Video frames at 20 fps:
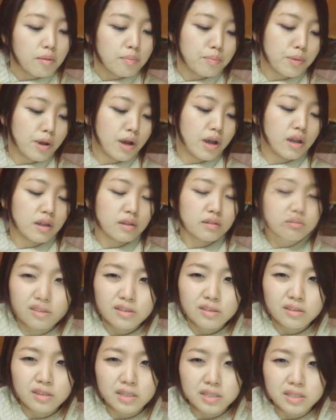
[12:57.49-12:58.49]
but
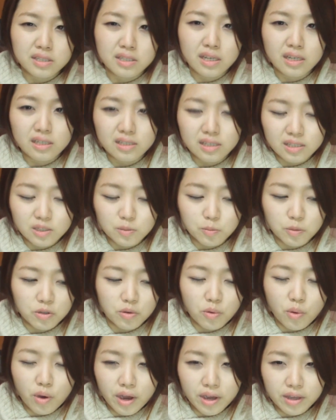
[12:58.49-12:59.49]
these days it's been
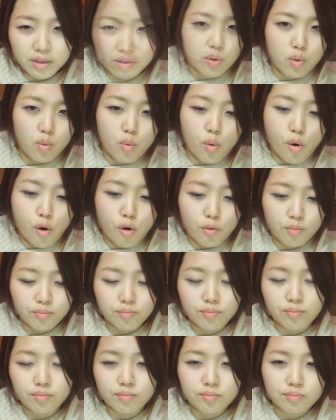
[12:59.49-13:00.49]
quite
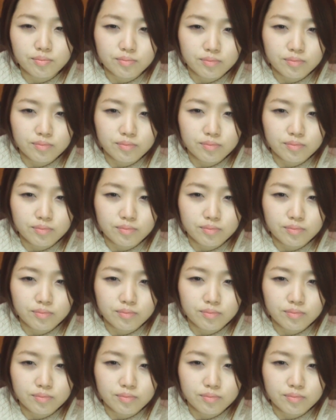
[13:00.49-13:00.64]
warm,